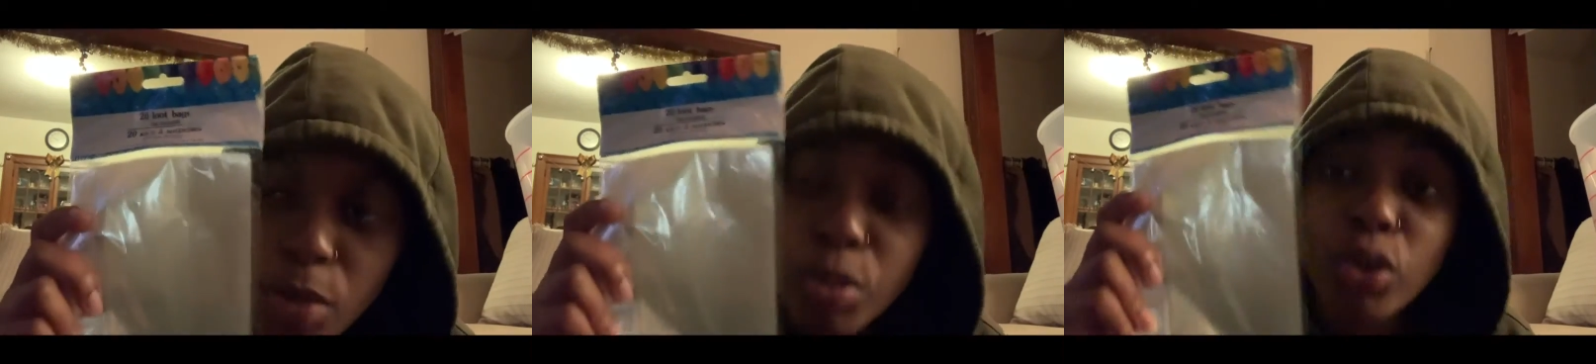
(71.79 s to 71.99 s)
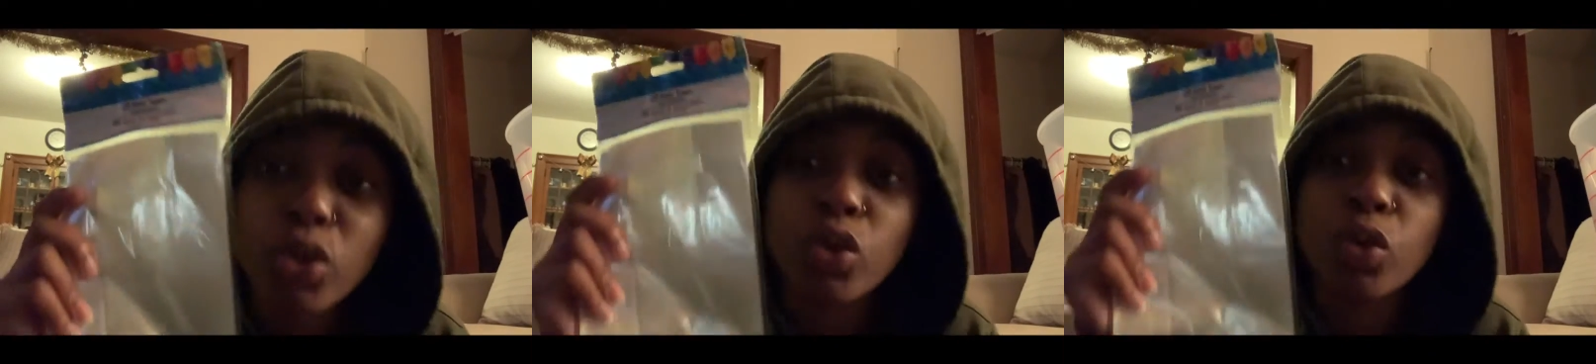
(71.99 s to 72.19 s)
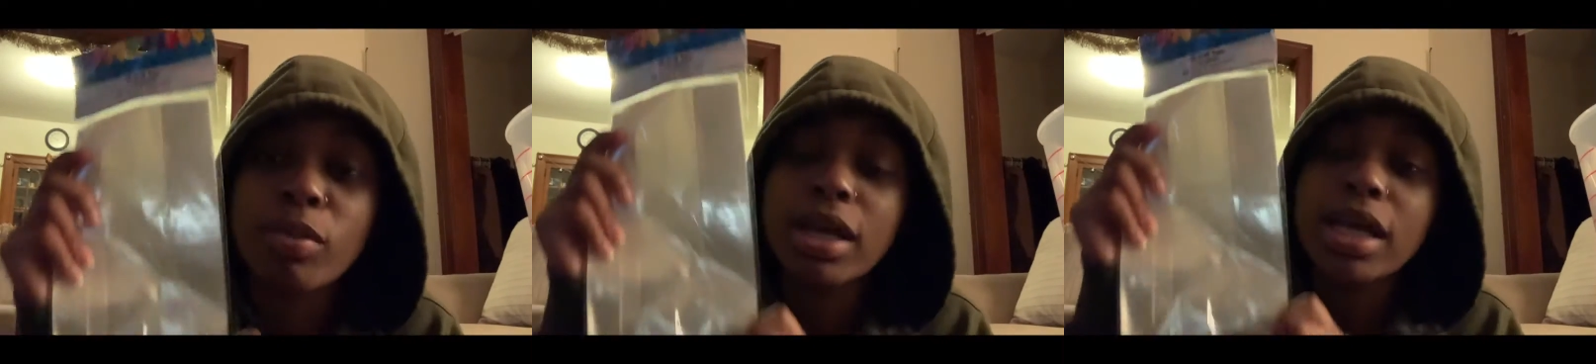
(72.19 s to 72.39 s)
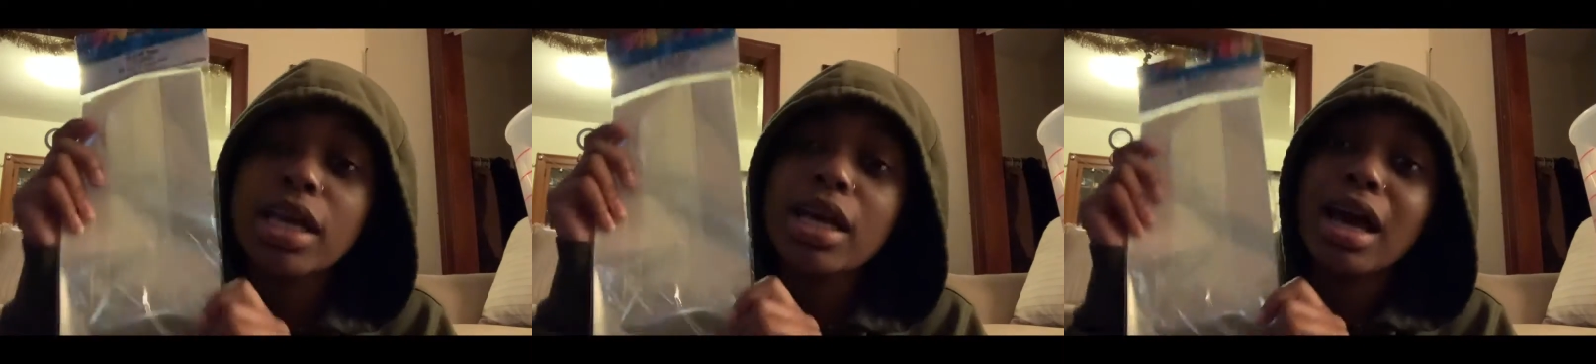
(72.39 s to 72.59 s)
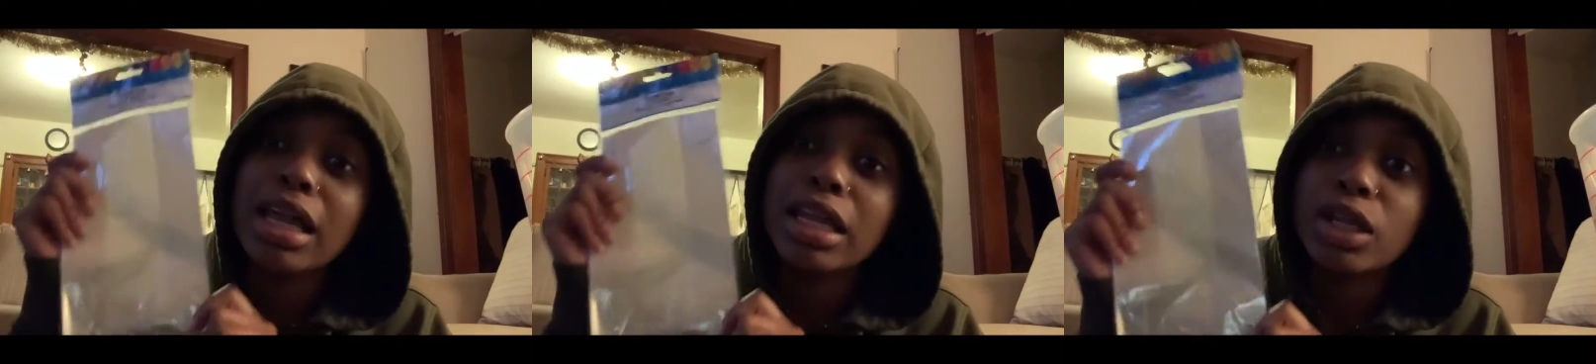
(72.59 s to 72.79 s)
Boom,
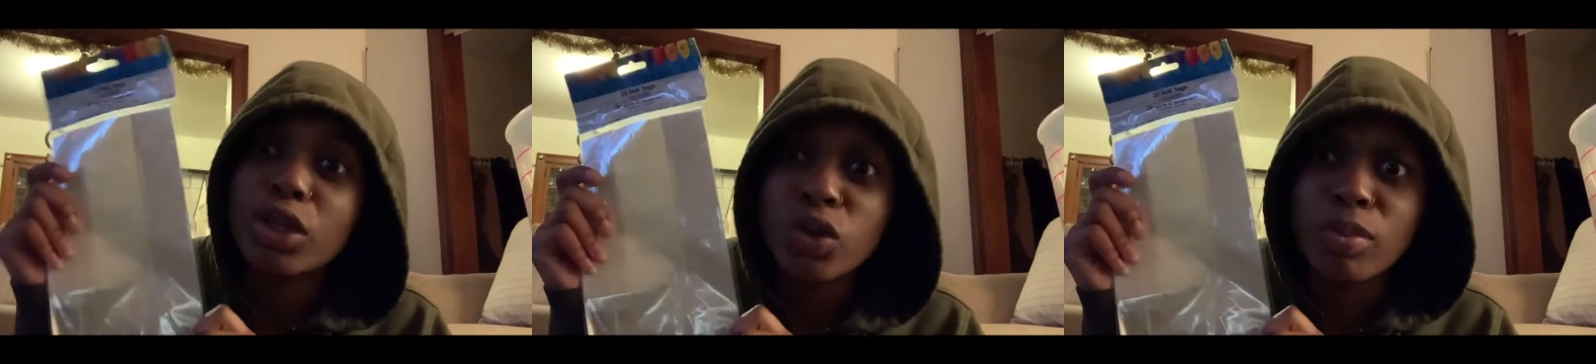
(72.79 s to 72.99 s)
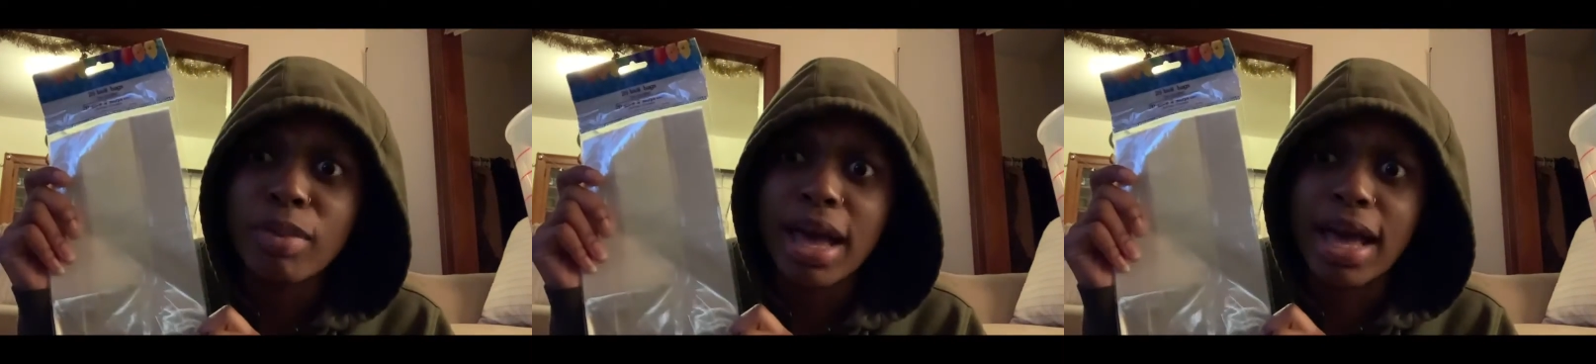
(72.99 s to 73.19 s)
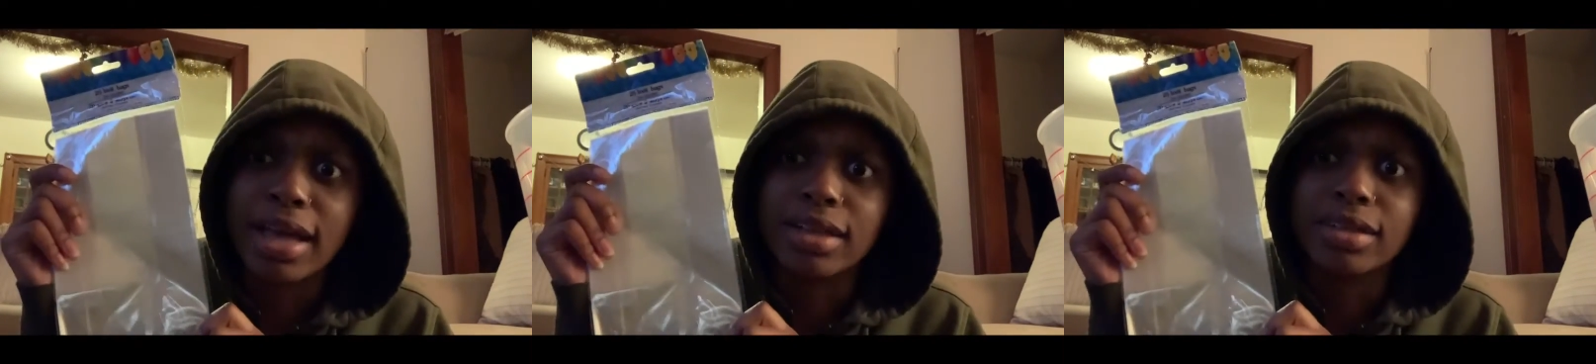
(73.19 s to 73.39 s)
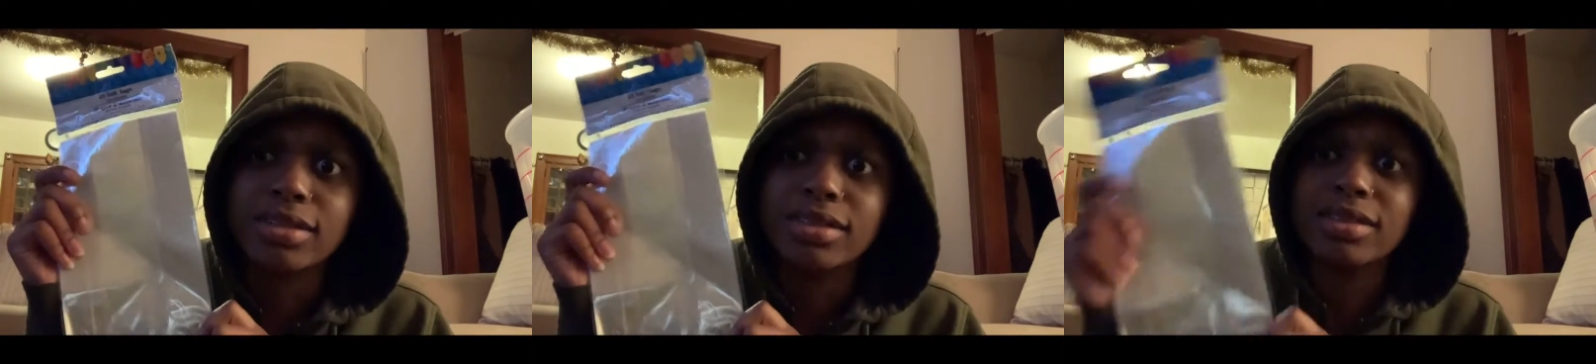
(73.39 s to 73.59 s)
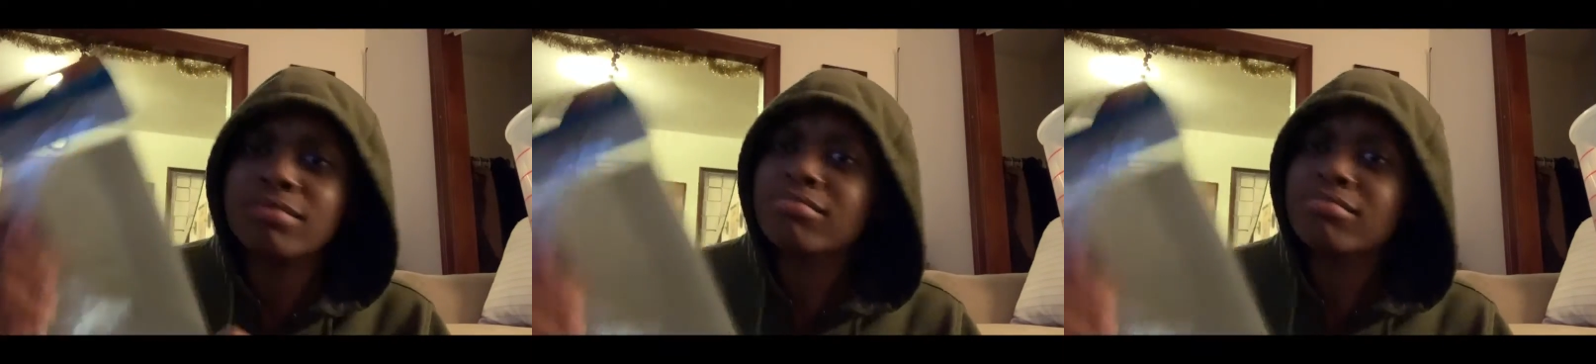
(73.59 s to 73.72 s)
loot bags.